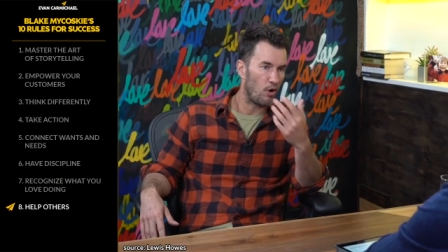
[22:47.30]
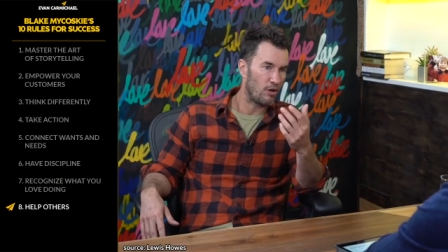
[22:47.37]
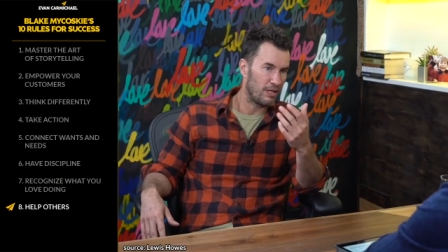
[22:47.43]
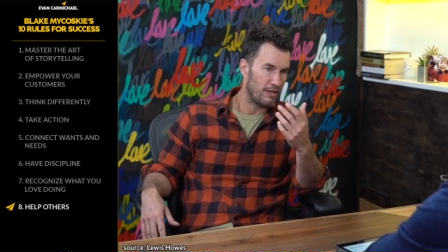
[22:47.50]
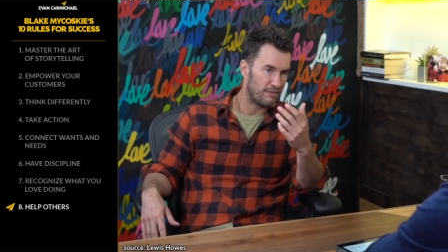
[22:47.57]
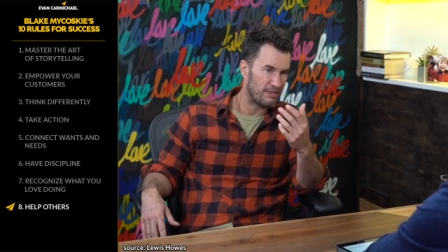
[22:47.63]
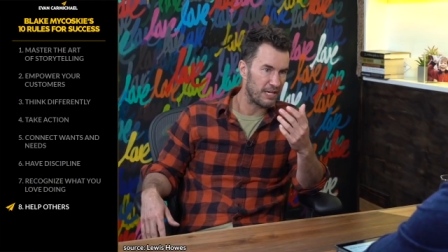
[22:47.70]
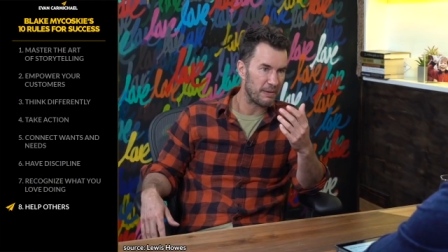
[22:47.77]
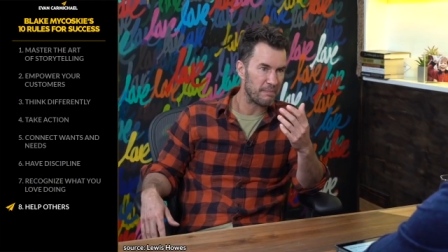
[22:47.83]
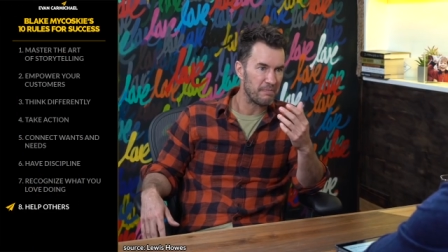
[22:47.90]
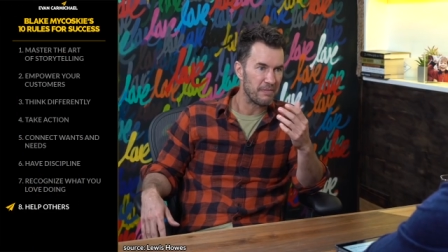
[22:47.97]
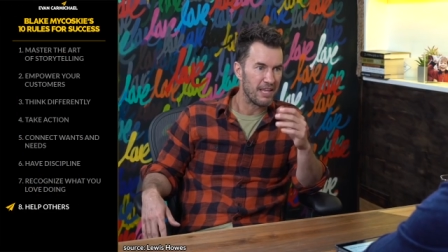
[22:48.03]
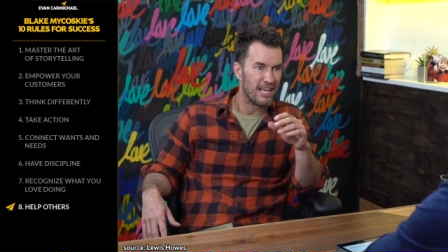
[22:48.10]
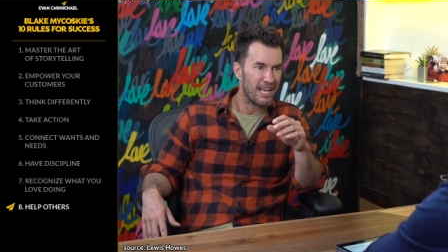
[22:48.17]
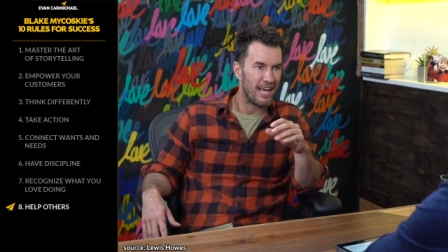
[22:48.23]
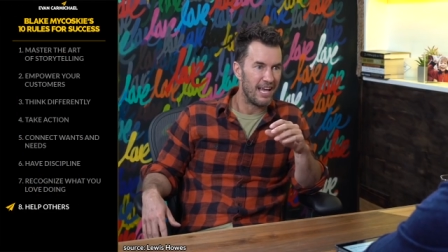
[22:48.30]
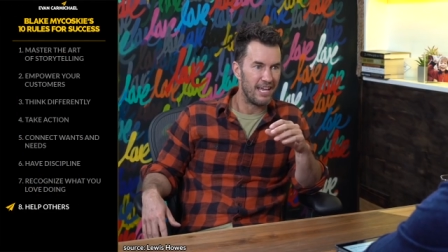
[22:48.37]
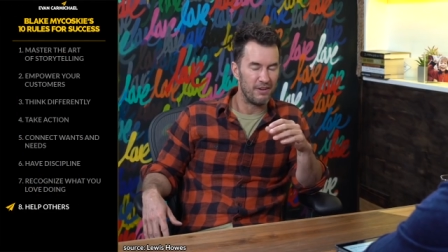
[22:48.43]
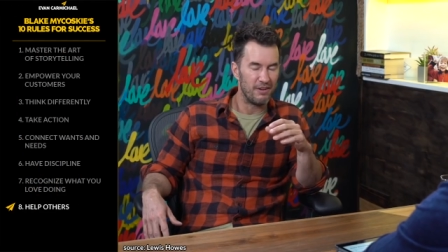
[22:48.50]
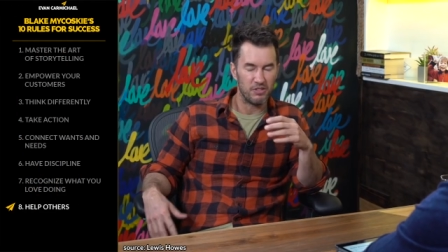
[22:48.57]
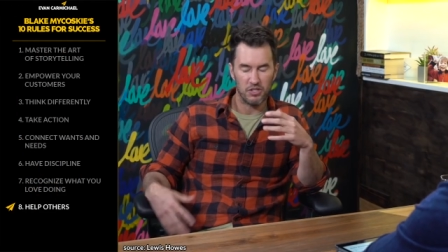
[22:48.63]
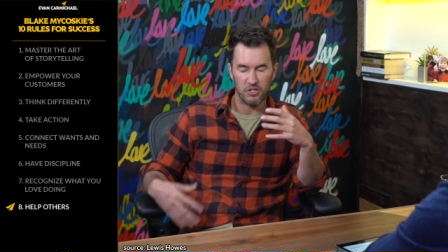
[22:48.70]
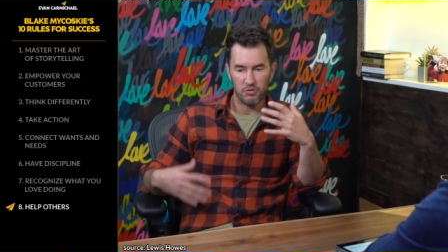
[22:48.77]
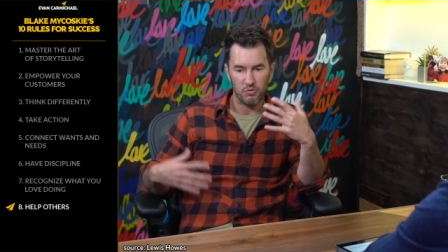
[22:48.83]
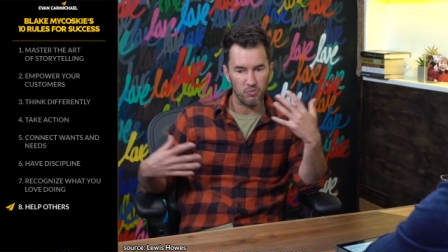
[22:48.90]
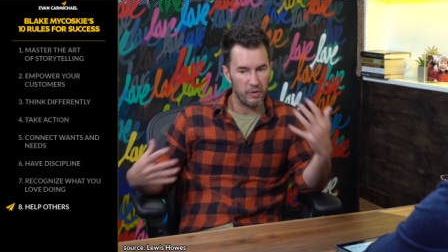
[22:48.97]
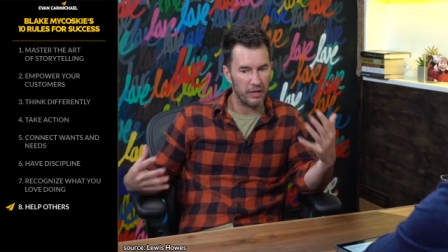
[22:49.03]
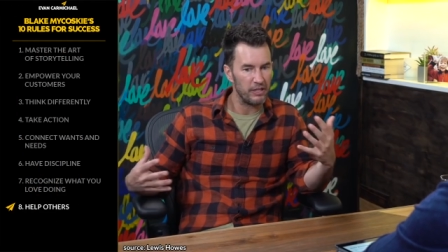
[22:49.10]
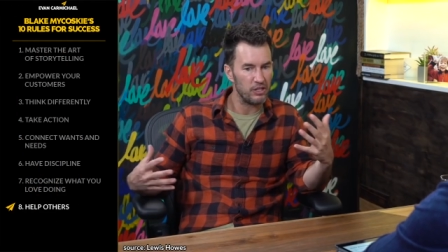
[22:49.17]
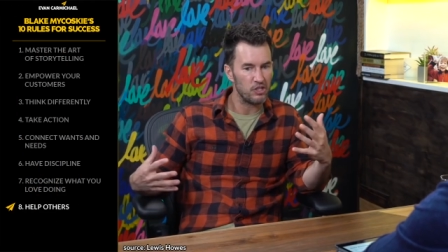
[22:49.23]
Art Lifting, and it was this
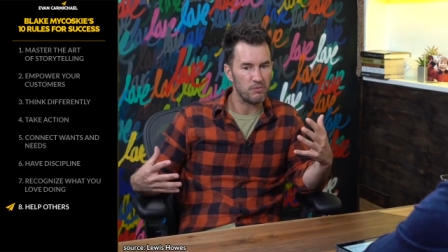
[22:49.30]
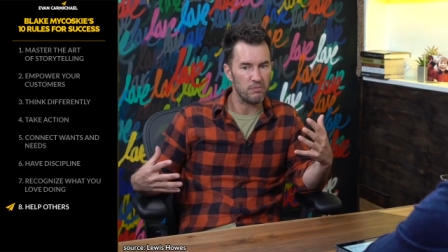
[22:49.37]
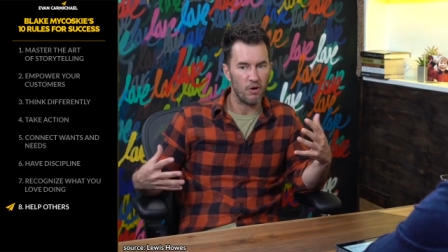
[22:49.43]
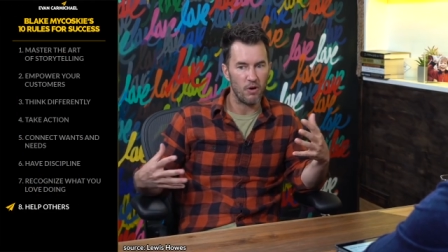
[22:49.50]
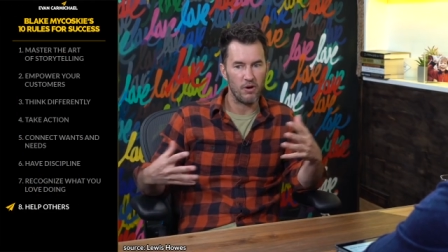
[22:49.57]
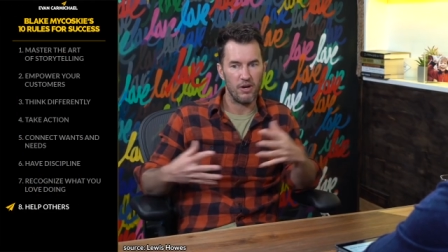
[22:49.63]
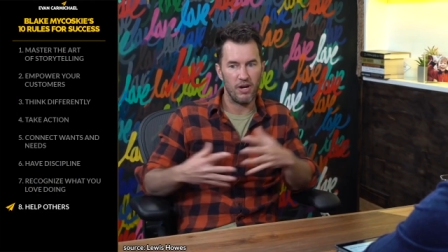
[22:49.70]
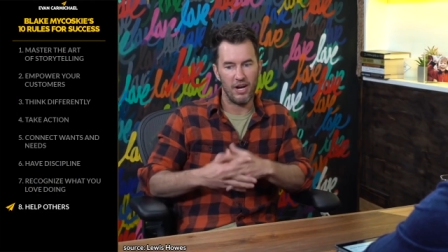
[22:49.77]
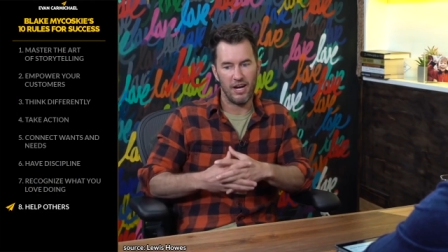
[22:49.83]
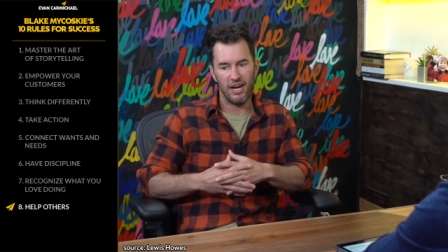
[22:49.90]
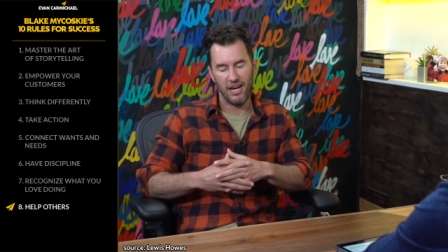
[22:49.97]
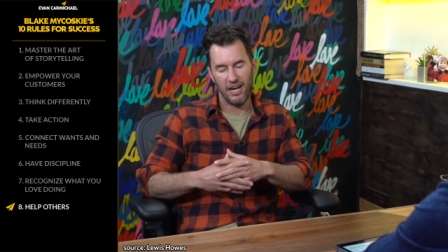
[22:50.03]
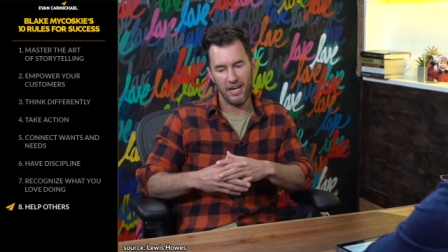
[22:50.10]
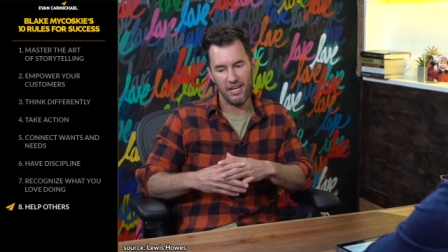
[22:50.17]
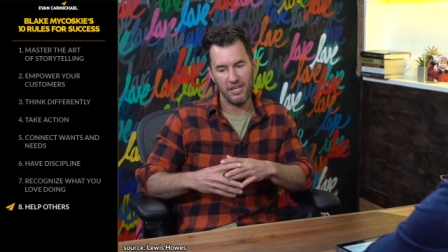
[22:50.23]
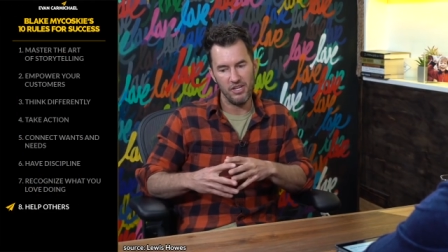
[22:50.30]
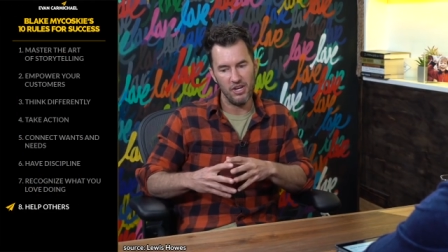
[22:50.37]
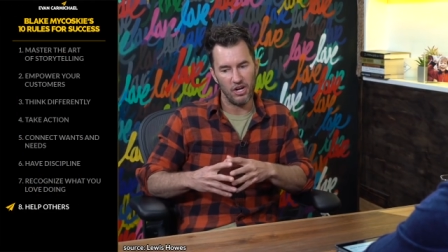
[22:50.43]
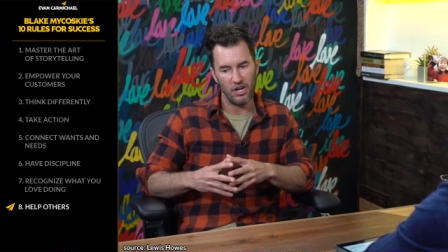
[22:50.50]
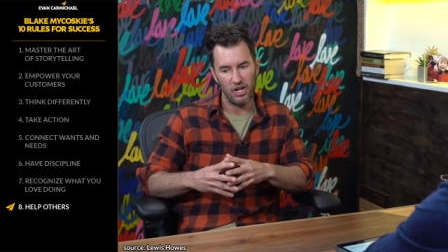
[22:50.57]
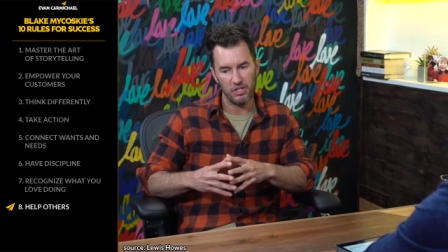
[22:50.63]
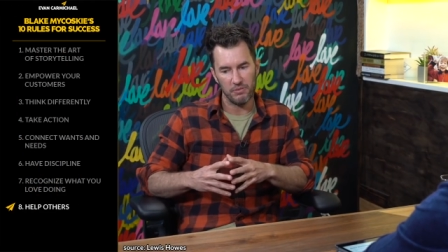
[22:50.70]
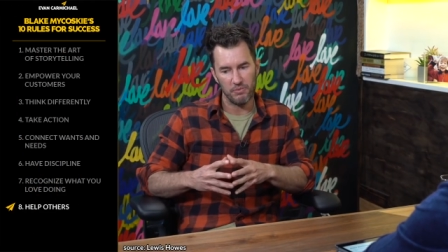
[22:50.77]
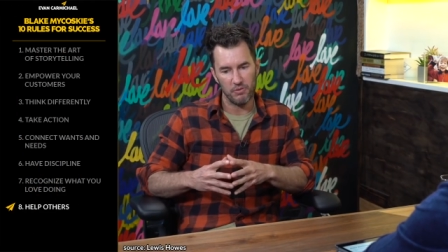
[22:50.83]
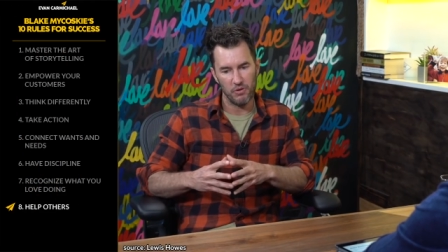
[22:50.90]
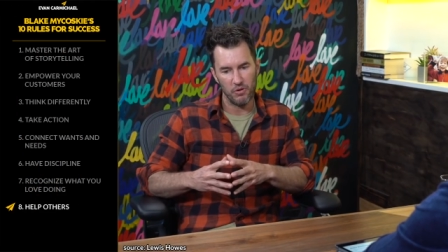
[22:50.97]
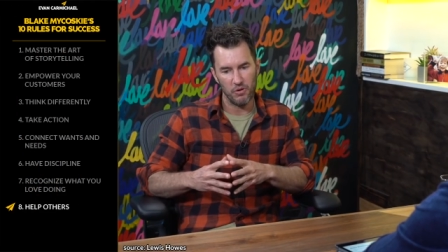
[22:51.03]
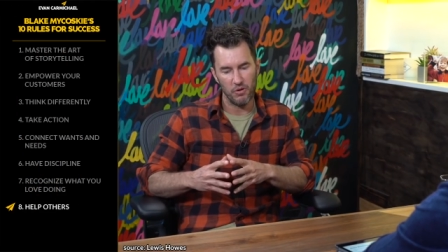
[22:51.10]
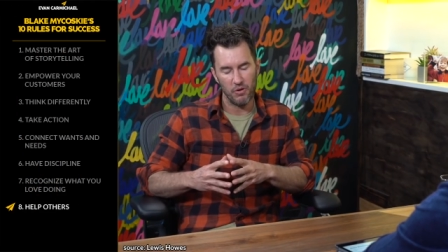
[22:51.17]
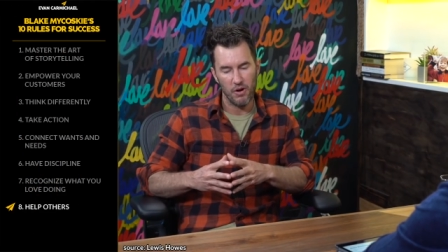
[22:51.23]
really smart uh, young
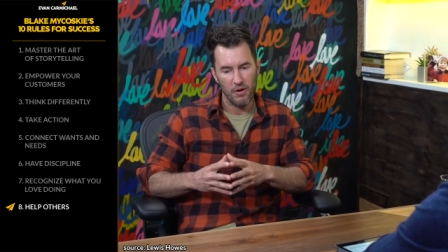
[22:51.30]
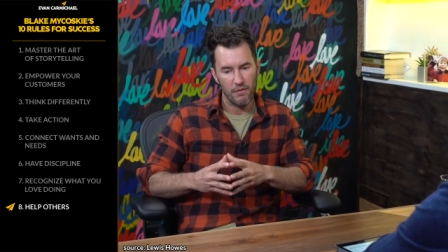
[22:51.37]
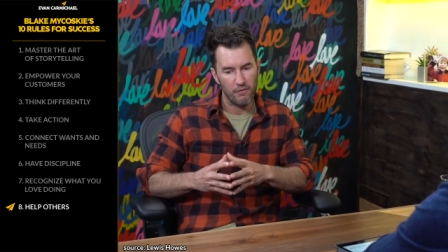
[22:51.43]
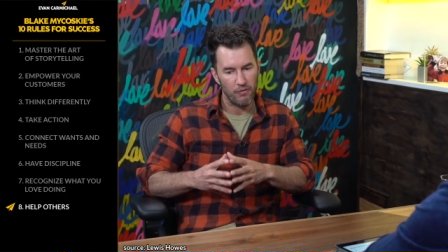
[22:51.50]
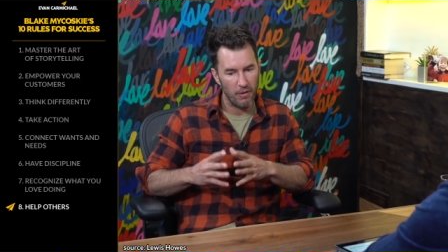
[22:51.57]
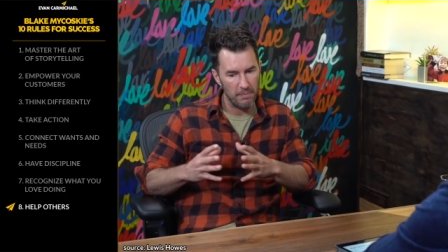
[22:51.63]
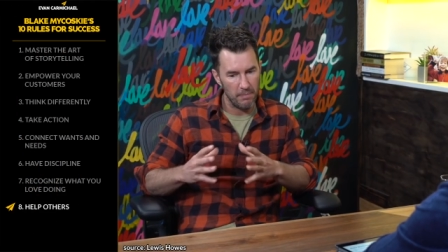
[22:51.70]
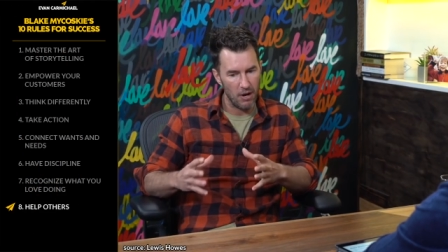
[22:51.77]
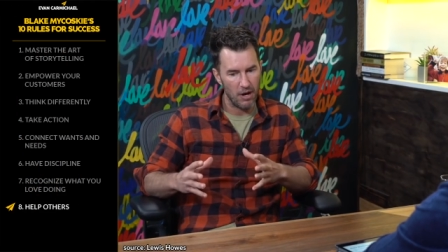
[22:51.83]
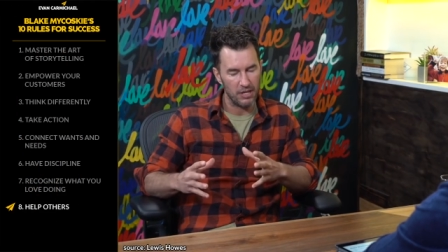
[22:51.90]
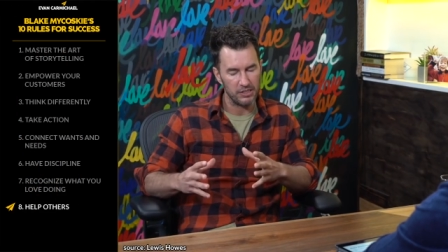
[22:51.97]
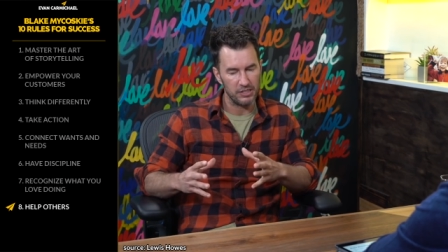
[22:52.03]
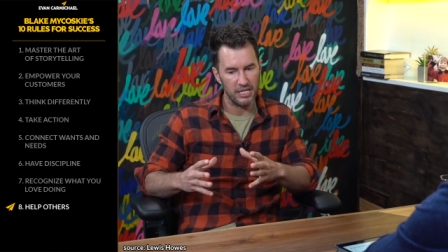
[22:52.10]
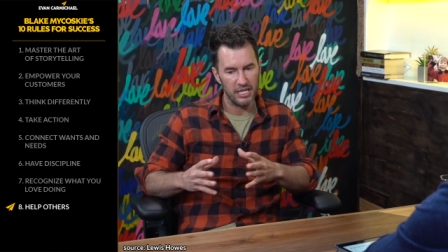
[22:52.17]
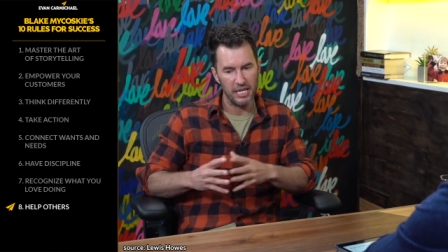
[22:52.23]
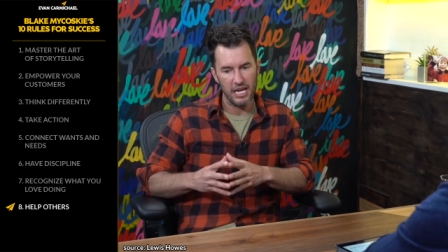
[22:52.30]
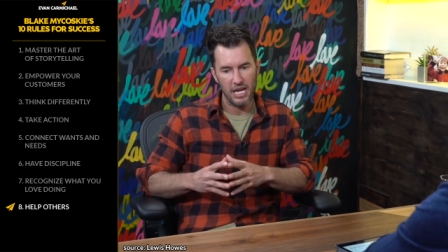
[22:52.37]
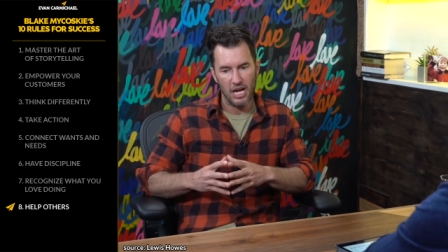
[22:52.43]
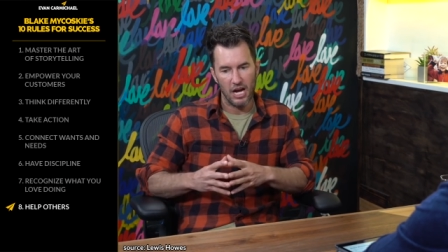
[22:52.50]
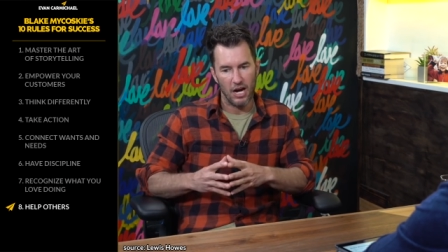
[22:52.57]
entrepreneur from Boston.